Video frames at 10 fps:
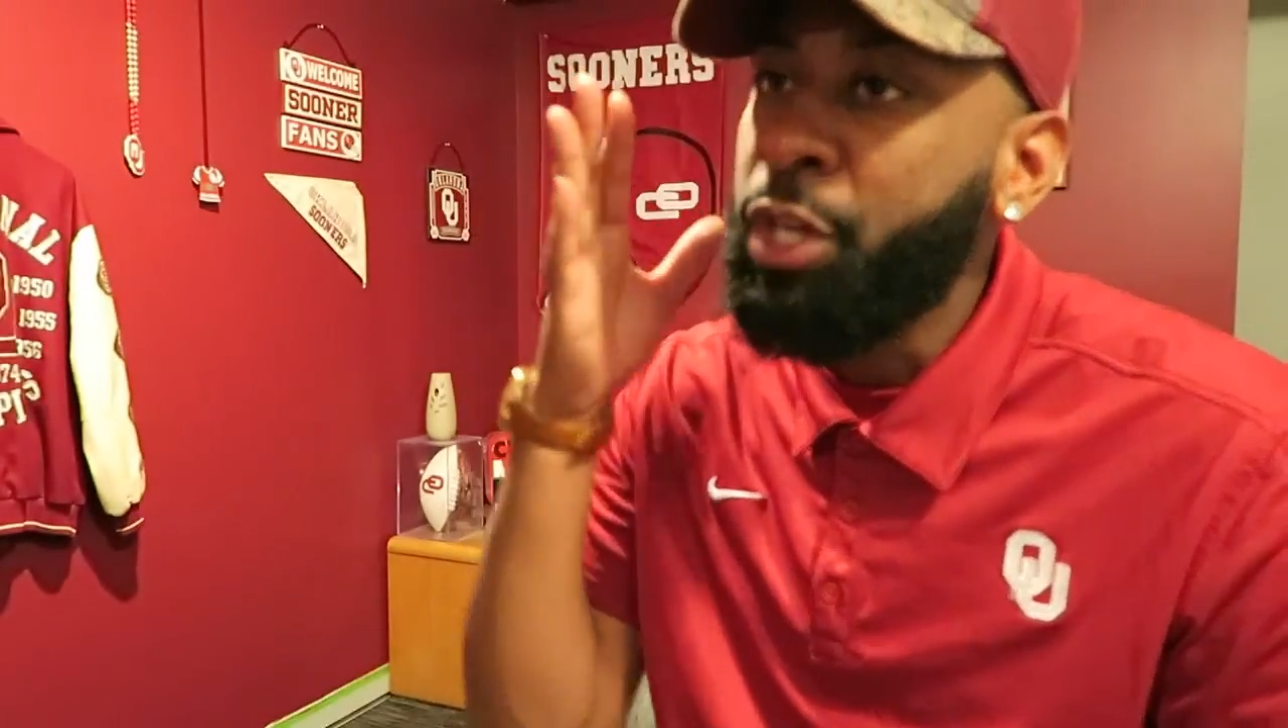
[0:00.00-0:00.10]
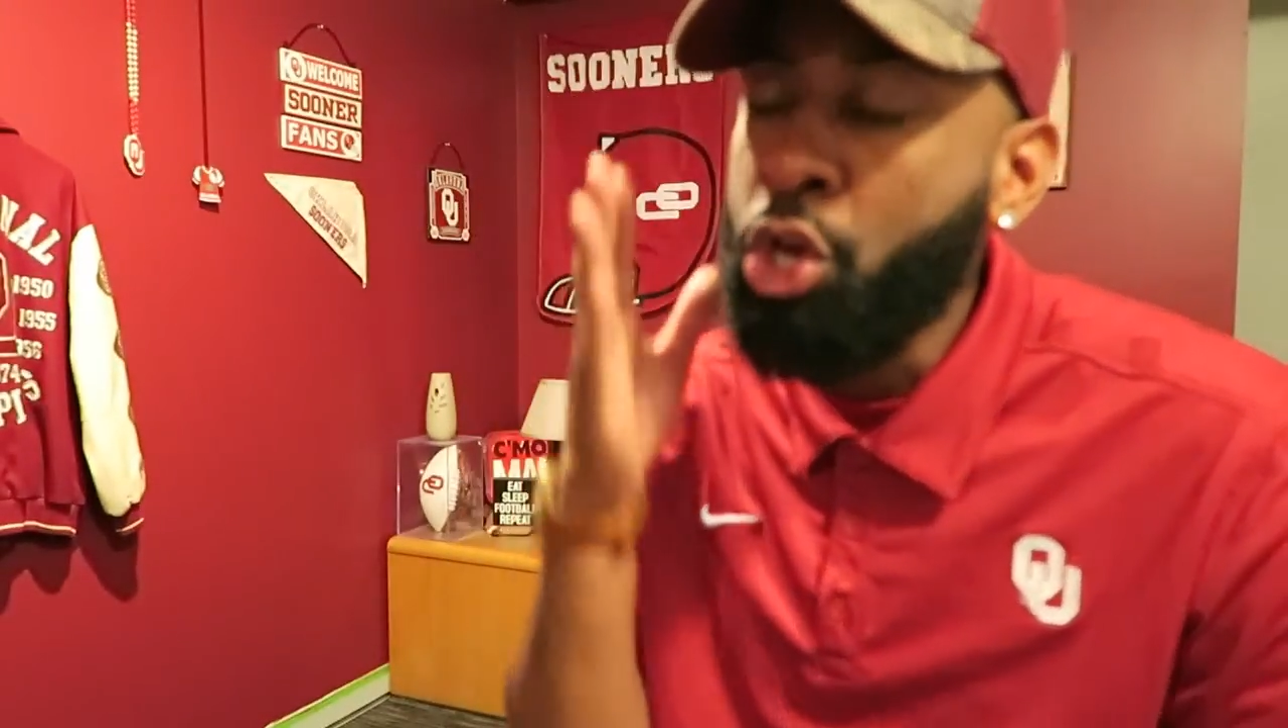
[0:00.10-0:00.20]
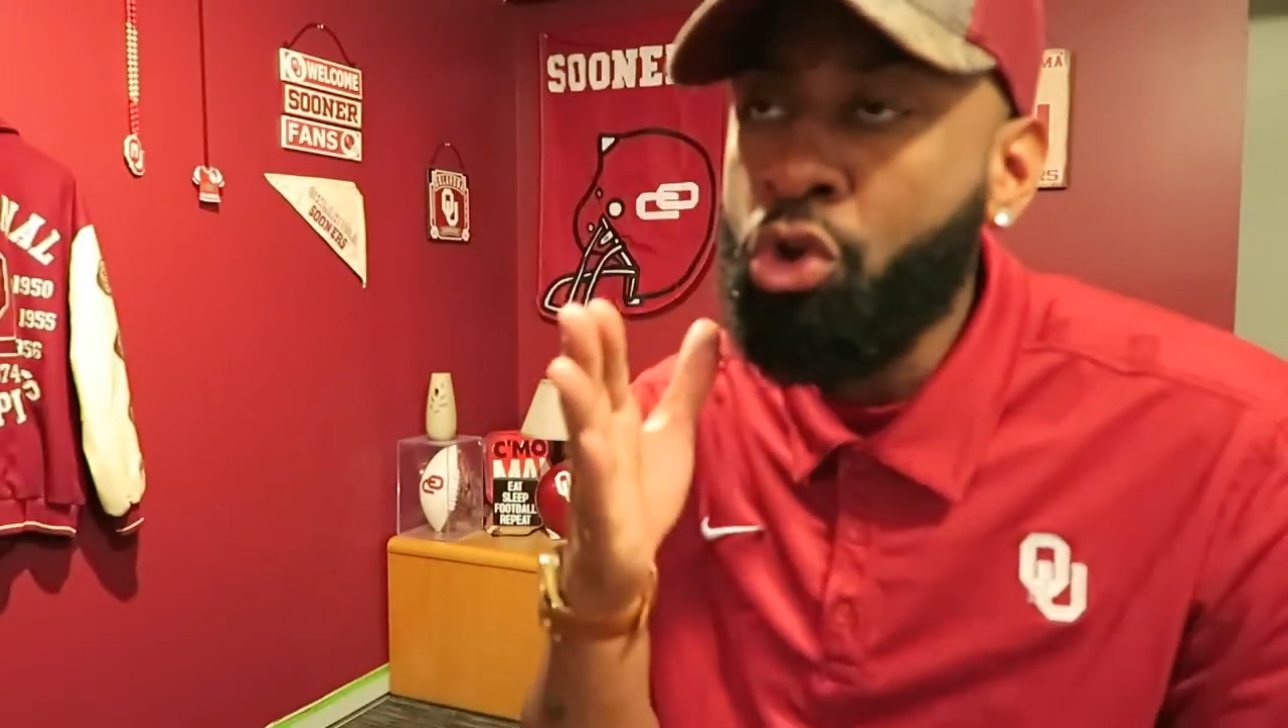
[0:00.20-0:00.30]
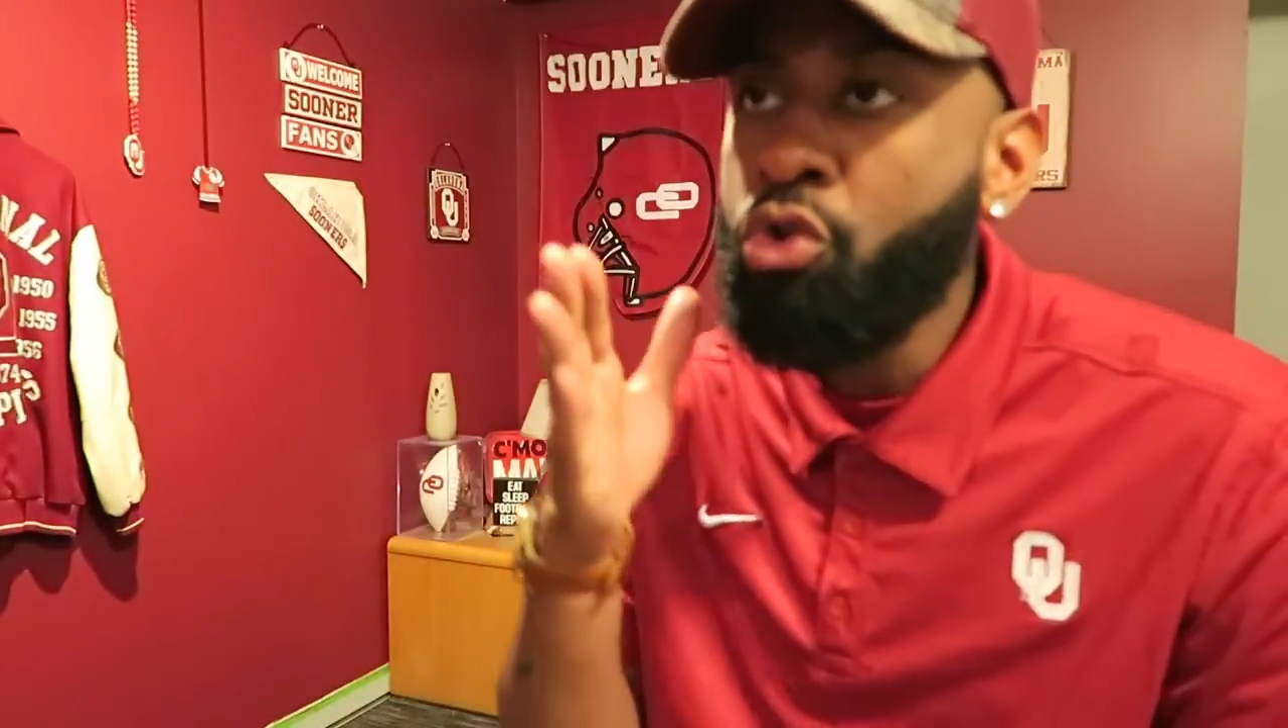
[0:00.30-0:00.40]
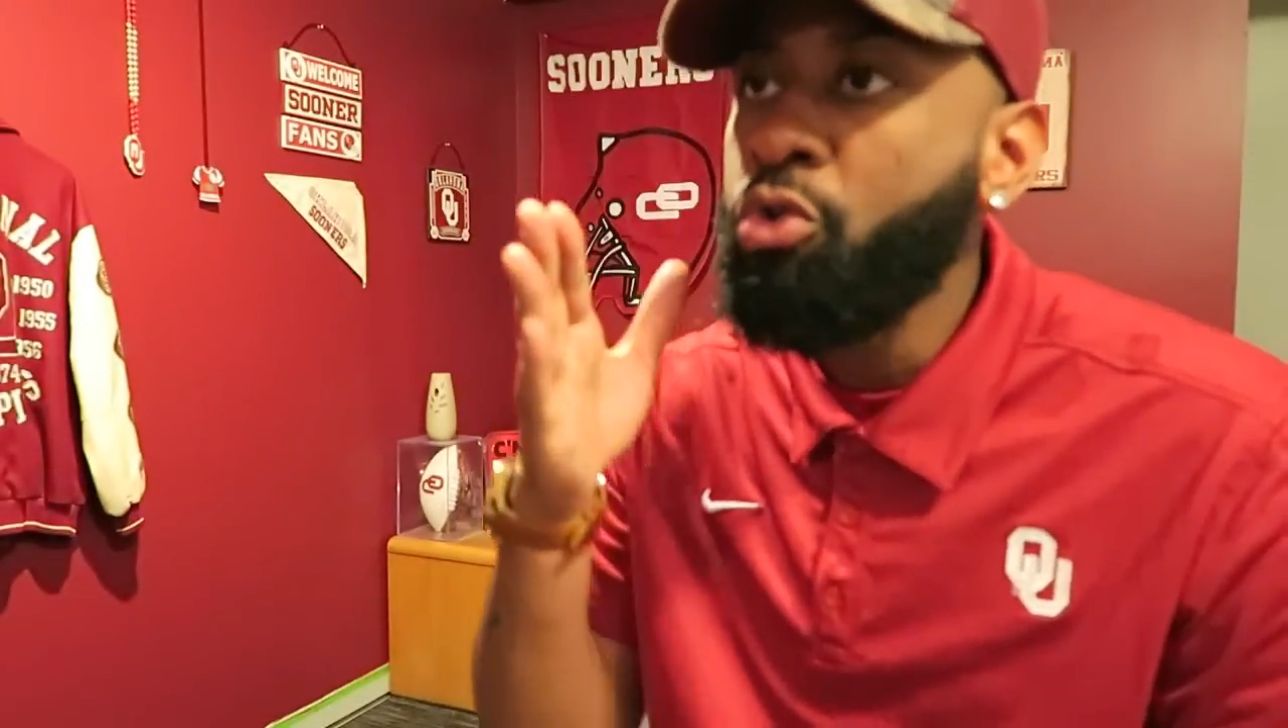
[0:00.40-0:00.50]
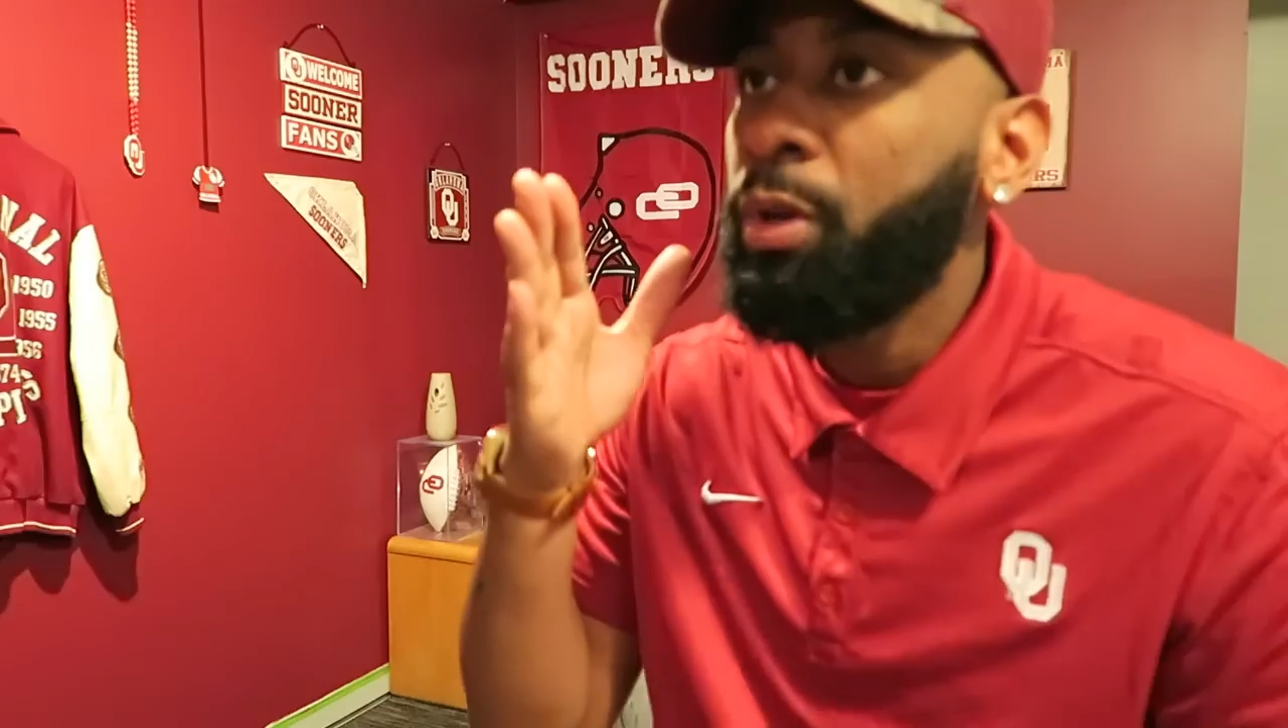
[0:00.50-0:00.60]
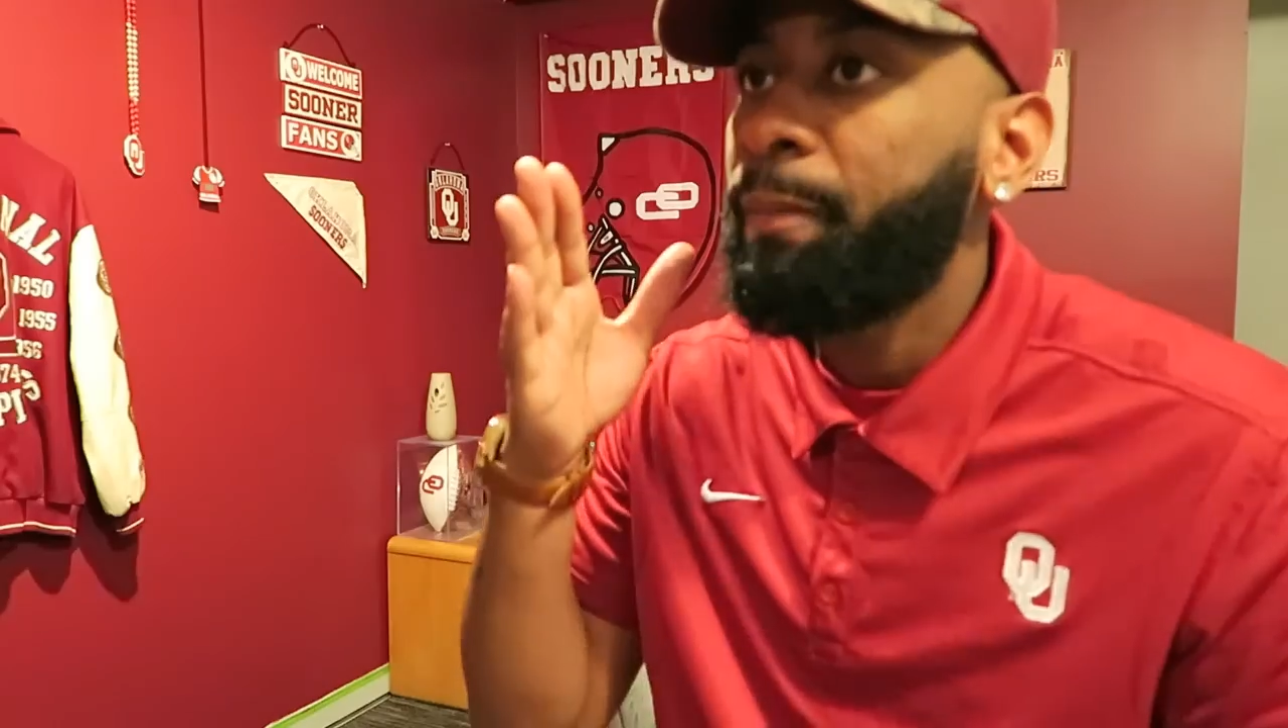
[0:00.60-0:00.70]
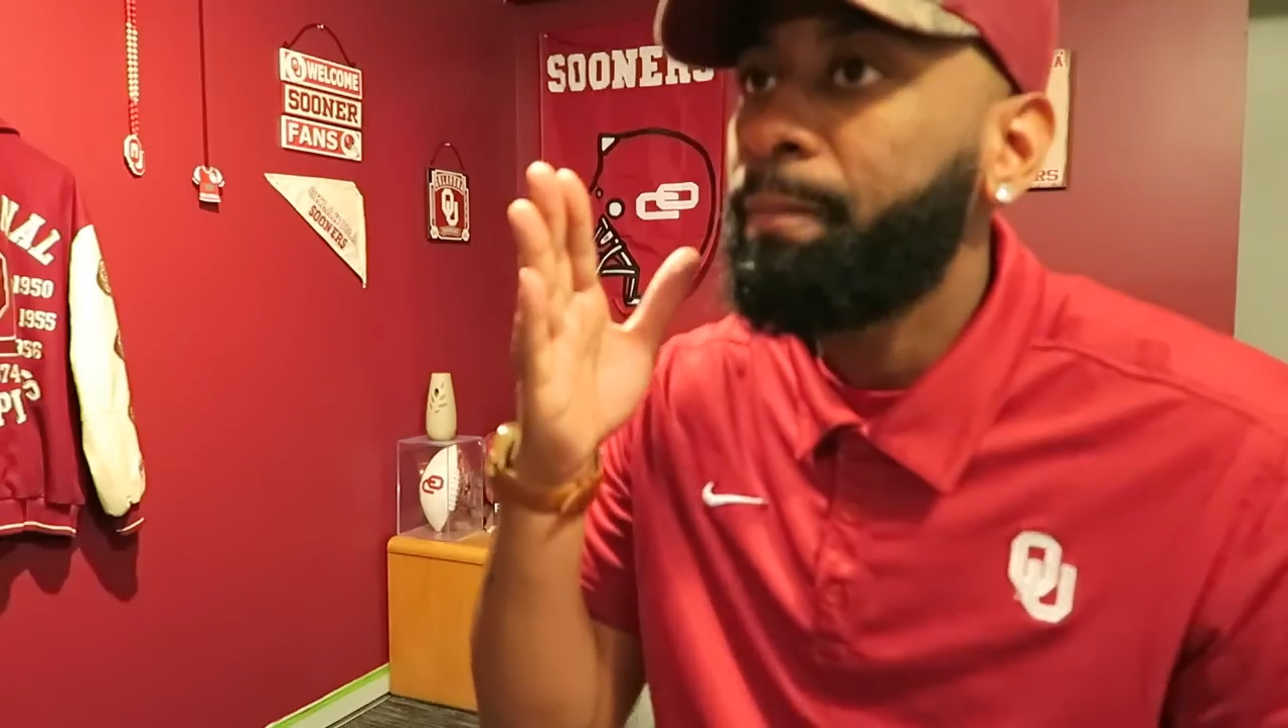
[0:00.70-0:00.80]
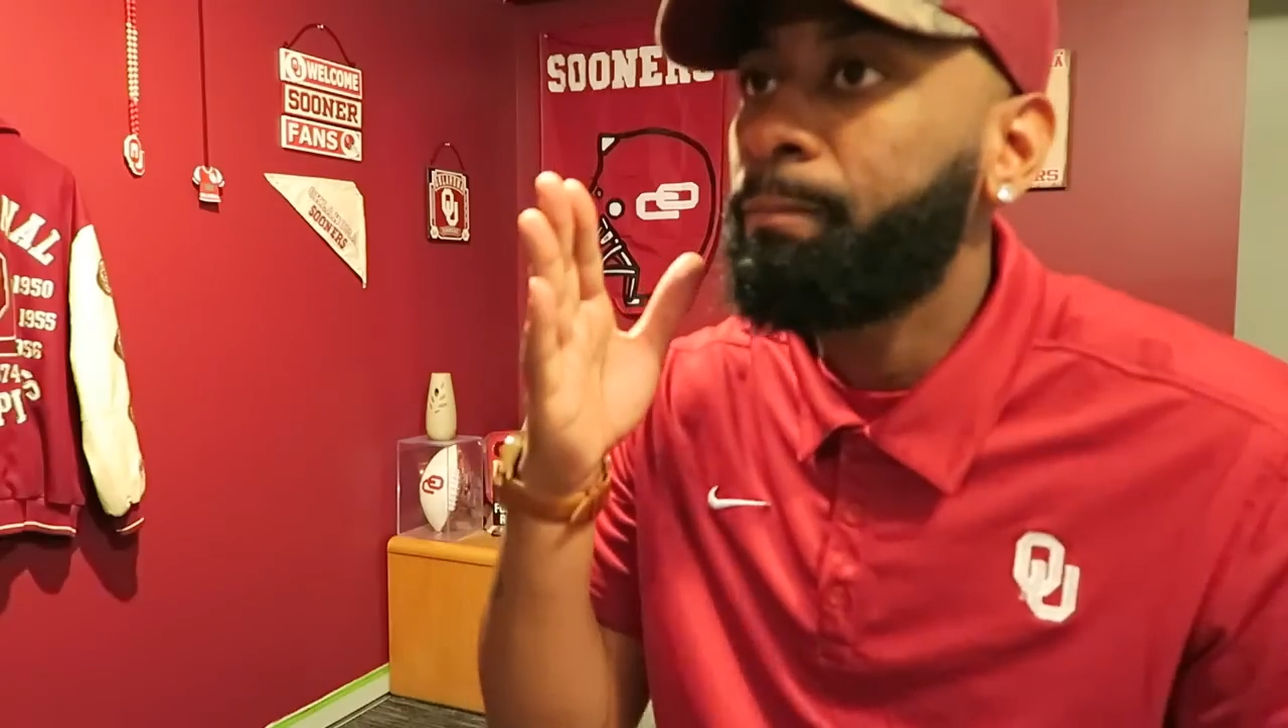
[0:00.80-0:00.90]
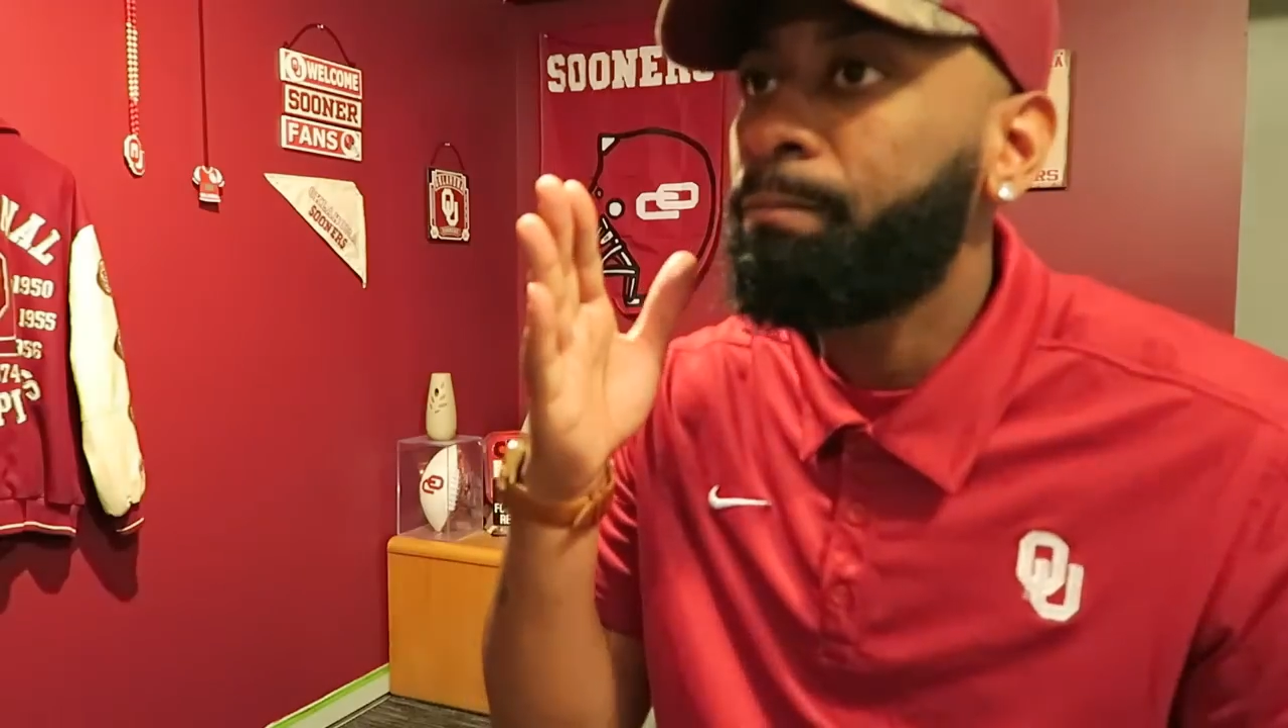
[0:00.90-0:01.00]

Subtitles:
you